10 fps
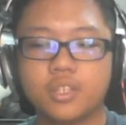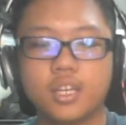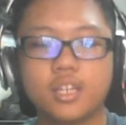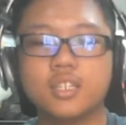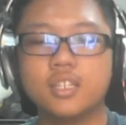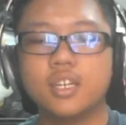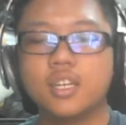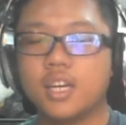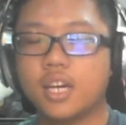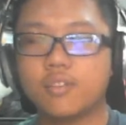thing,
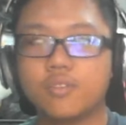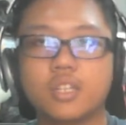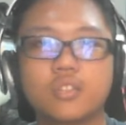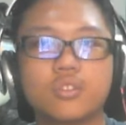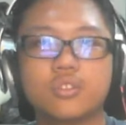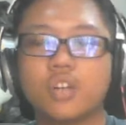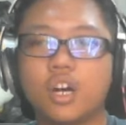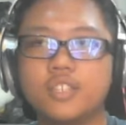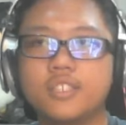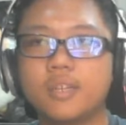had a really good
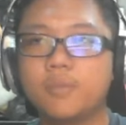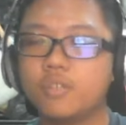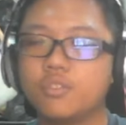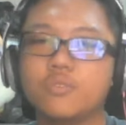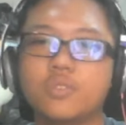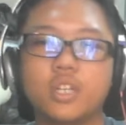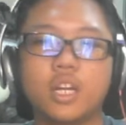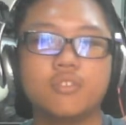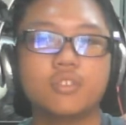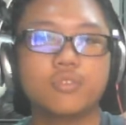concept,
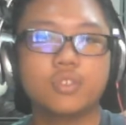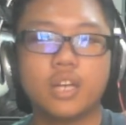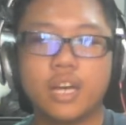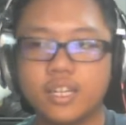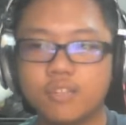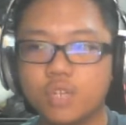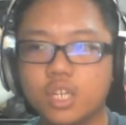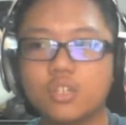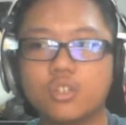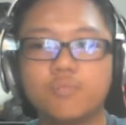had a
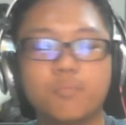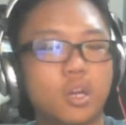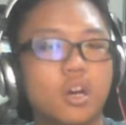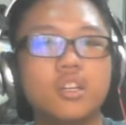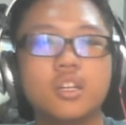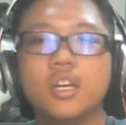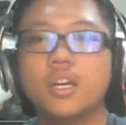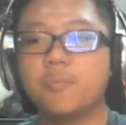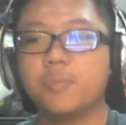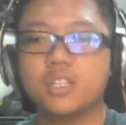really good plot,
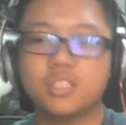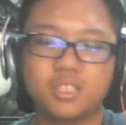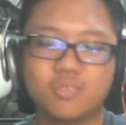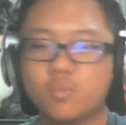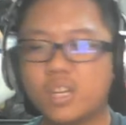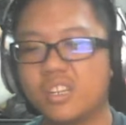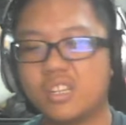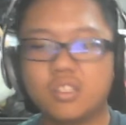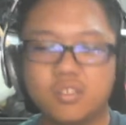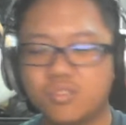but it just went,
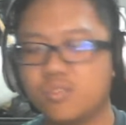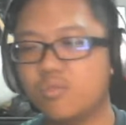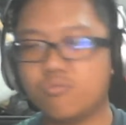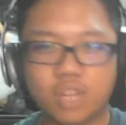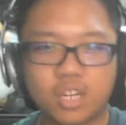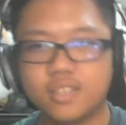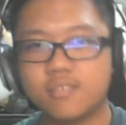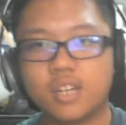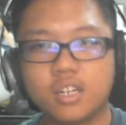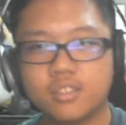you know, round
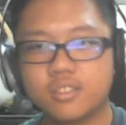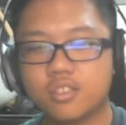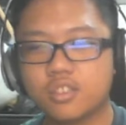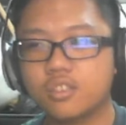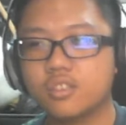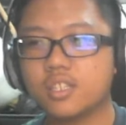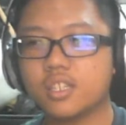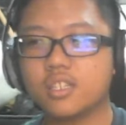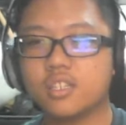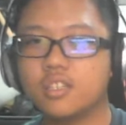and round in circles
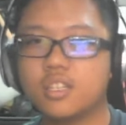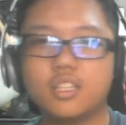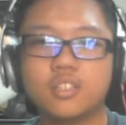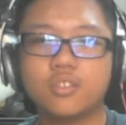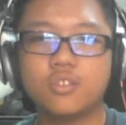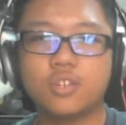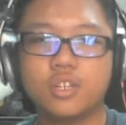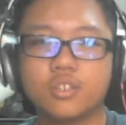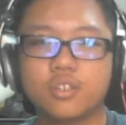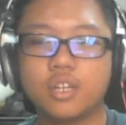and didn't know
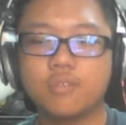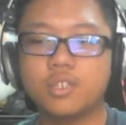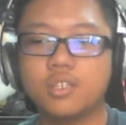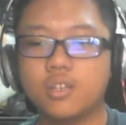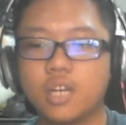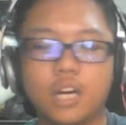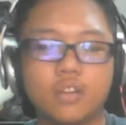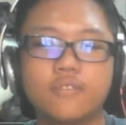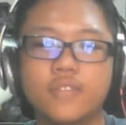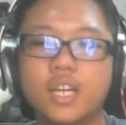how to get
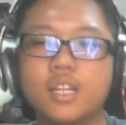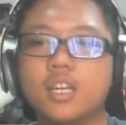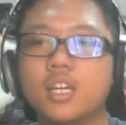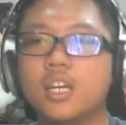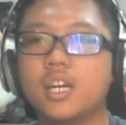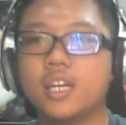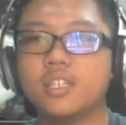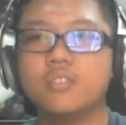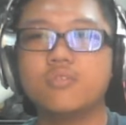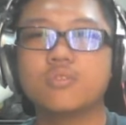out of that. And
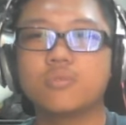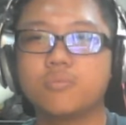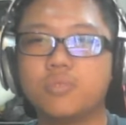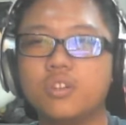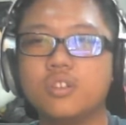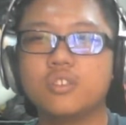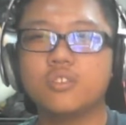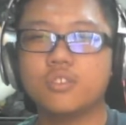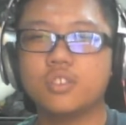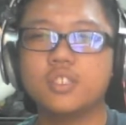Heroes Reborn, you
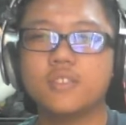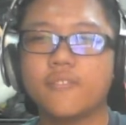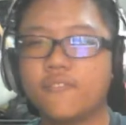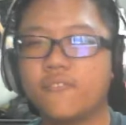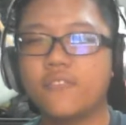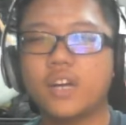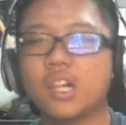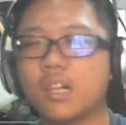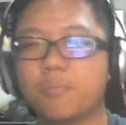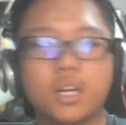know, just
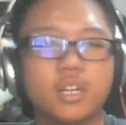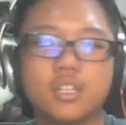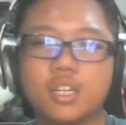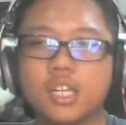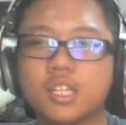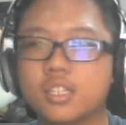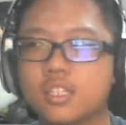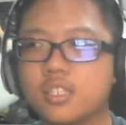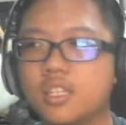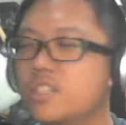fell apart, like
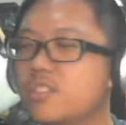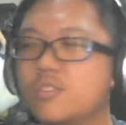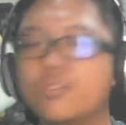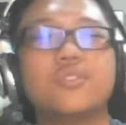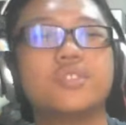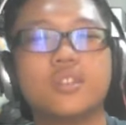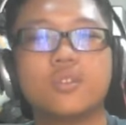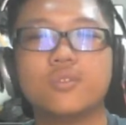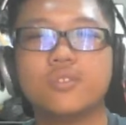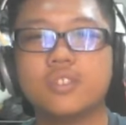they didn't know their
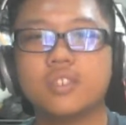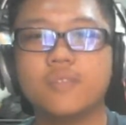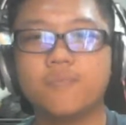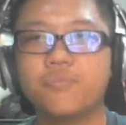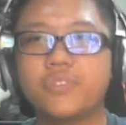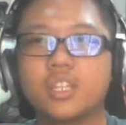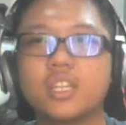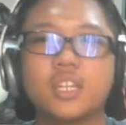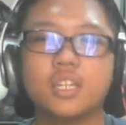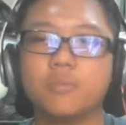own
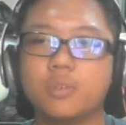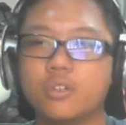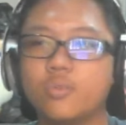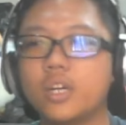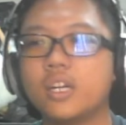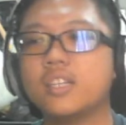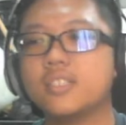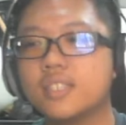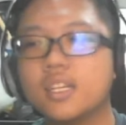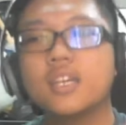thing anymore.
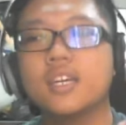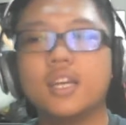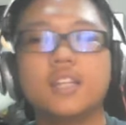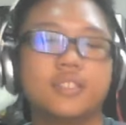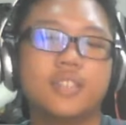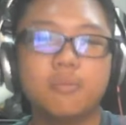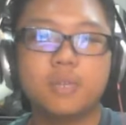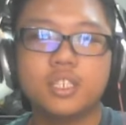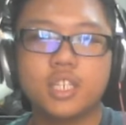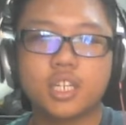Whereas in
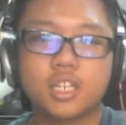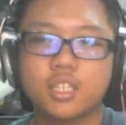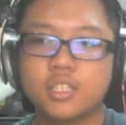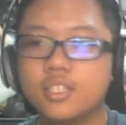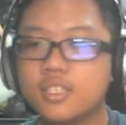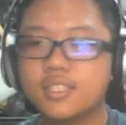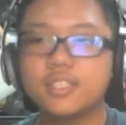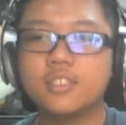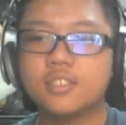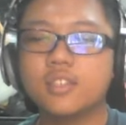Samurai Jack, he still